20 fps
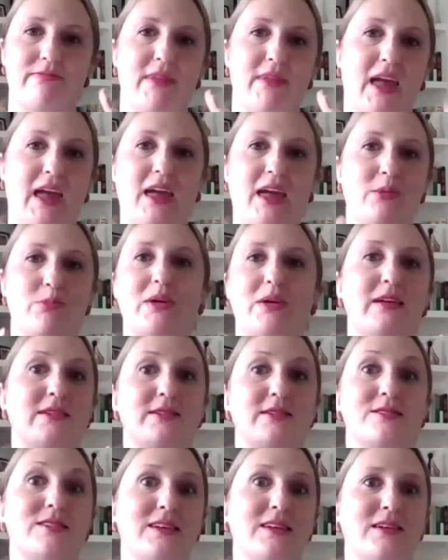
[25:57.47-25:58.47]
A, B,
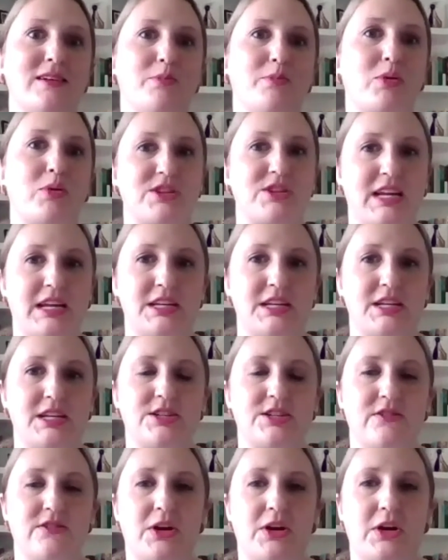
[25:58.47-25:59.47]
C
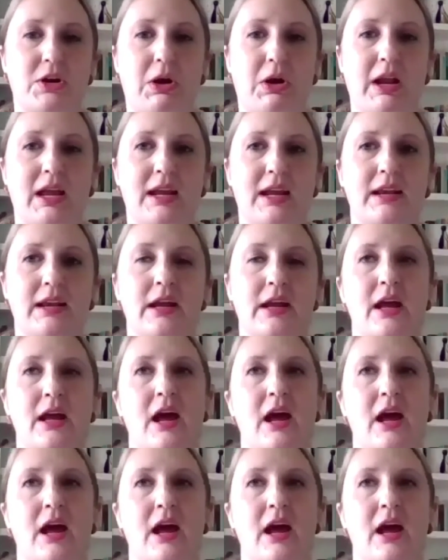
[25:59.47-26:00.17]
percentage of their grade.